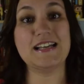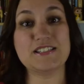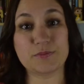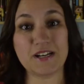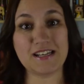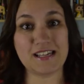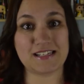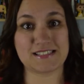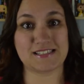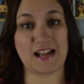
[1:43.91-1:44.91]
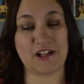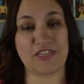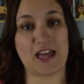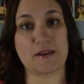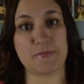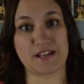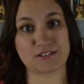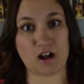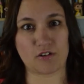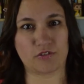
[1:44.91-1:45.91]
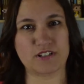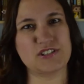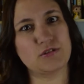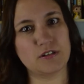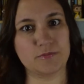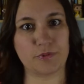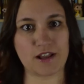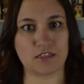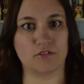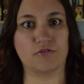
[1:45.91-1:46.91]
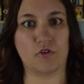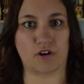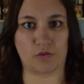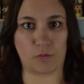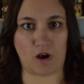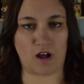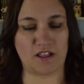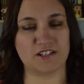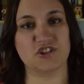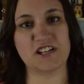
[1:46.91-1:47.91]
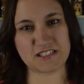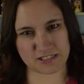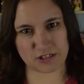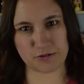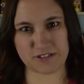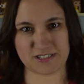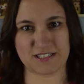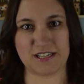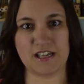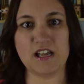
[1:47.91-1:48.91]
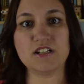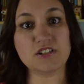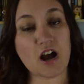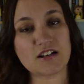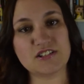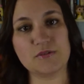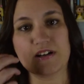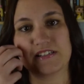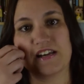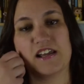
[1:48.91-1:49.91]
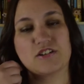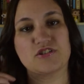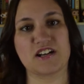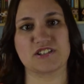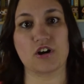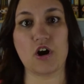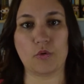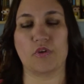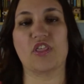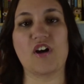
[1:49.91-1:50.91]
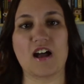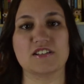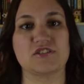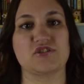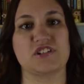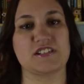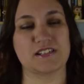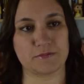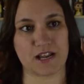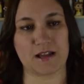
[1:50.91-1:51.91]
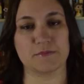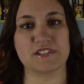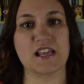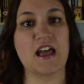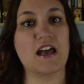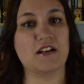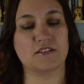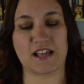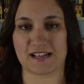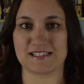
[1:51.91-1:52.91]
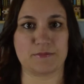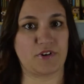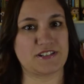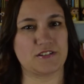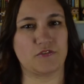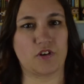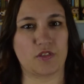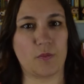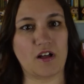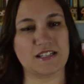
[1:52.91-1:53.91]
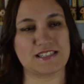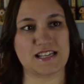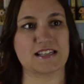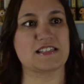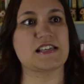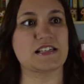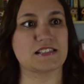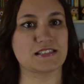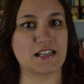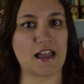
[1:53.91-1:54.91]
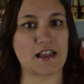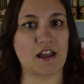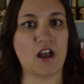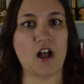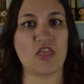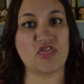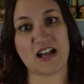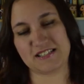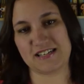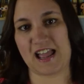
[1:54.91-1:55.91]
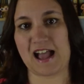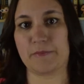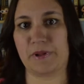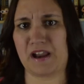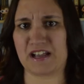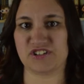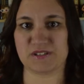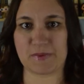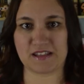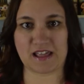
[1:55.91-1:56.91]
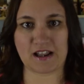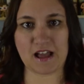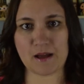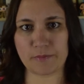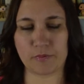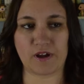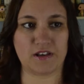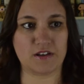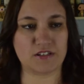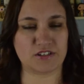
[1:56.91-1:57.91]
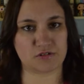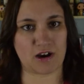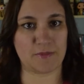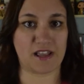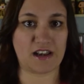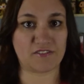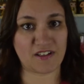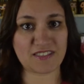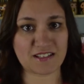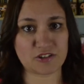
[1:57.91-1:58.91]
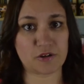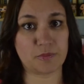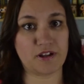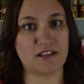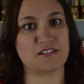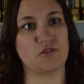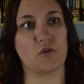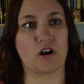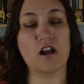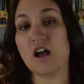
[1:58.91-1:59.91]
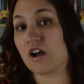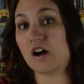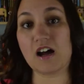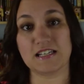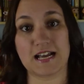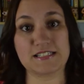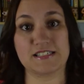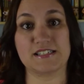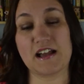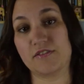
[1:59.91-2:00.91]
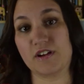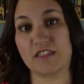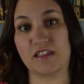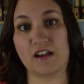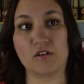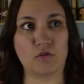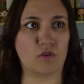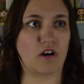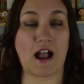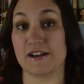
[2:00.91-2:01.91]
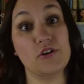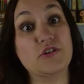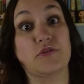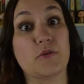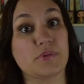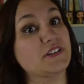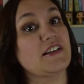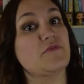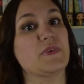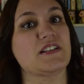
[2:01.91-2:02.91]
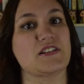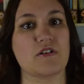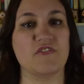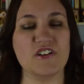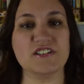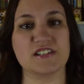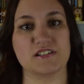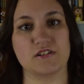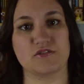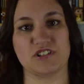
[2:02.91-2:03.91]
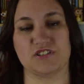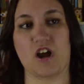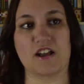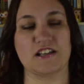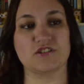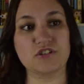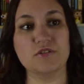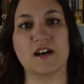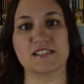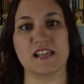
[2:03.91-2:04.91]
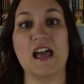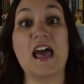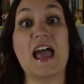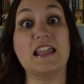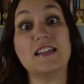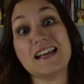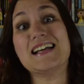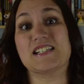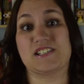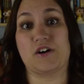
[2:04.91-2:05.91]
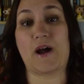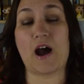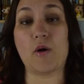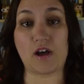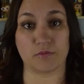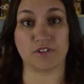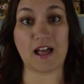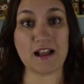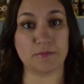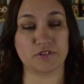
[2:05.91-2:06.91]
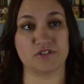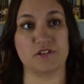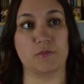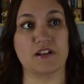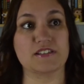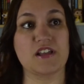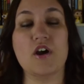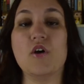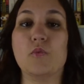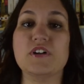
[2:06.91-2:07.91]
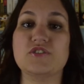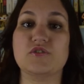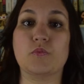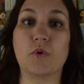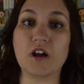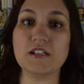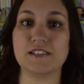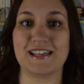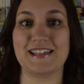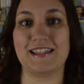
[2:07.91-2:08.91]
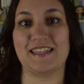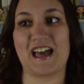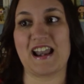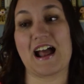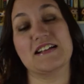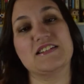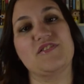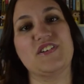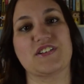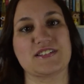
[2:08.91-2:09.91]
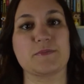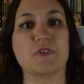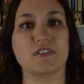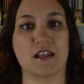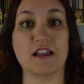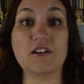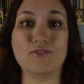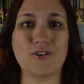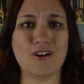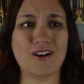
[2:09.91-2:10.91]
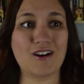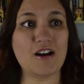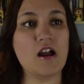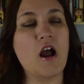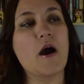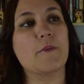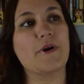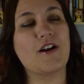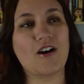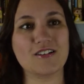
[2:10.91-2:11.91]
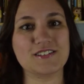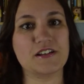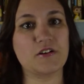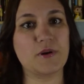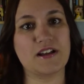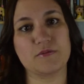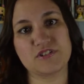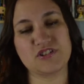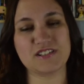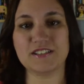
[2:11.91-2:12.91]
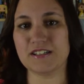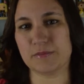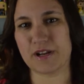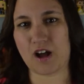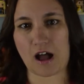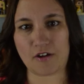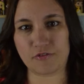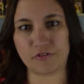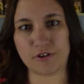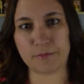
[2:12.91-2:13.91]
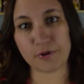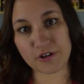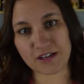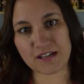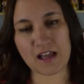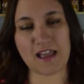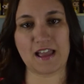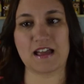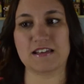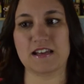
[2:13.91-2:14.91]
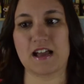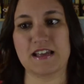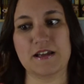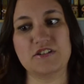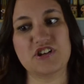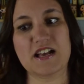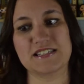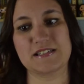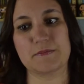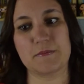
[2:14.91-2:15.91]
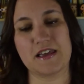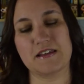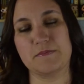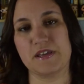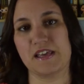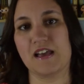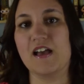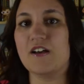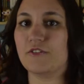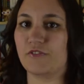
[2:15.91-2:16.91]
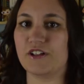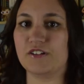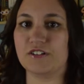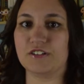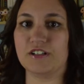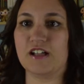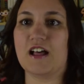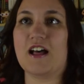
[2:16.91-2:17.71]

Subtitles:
It's written in a style that makes Offred sort of break the fourth wall, and she continuously talks to us and interjects her own thoughts. She sometimes, like I said, breaks the fourth wall and says things like, "That didn't happen, I just made that up," when describing an event that took place, or "Context is everything," or "I know you don't believe So it feels as though she's talking to us and letting us know how unreliable she was, which worked in that I did feel sympathetic for her, but also it was just a little bit off-putting, and it just made me feel